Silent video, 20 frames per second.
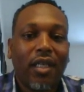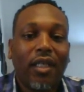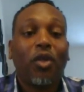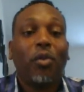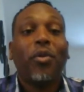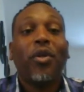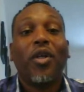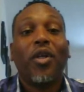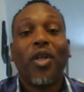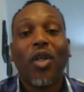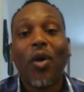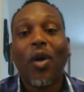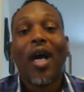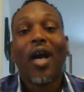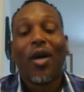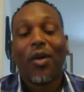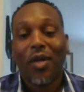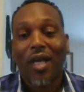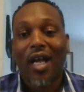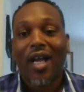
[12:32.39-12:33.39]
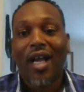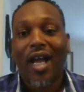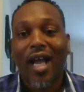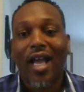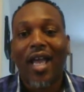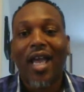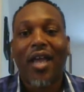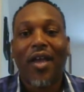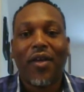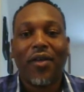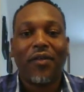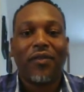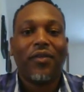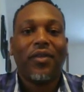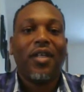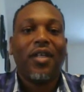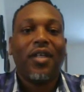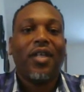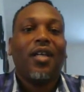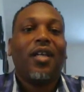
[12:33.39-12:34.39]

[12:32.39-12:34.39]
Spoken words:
little bit of know-how I have